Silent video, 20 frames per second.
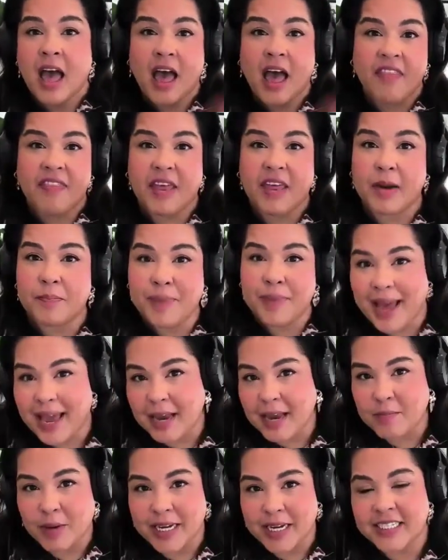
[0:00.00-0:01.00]
and then
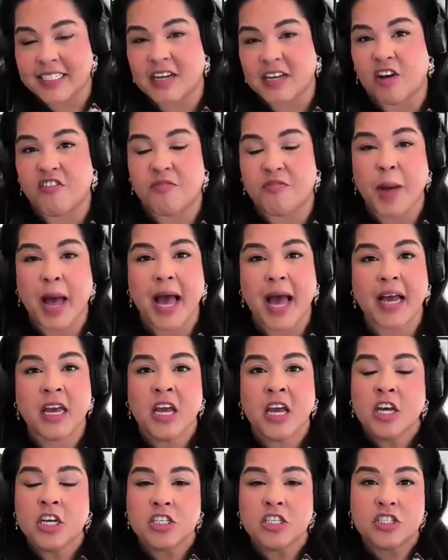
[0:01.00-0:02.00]
paid myself back.
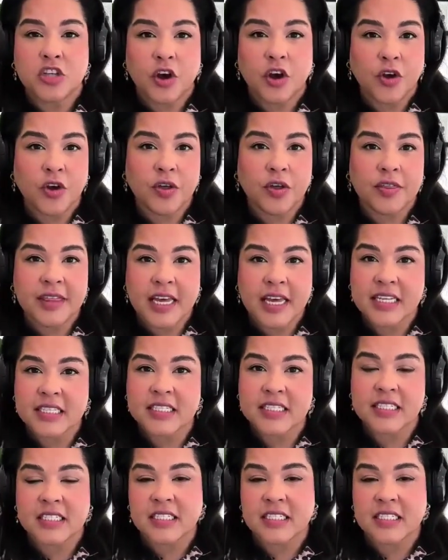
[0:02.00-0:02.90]
So there's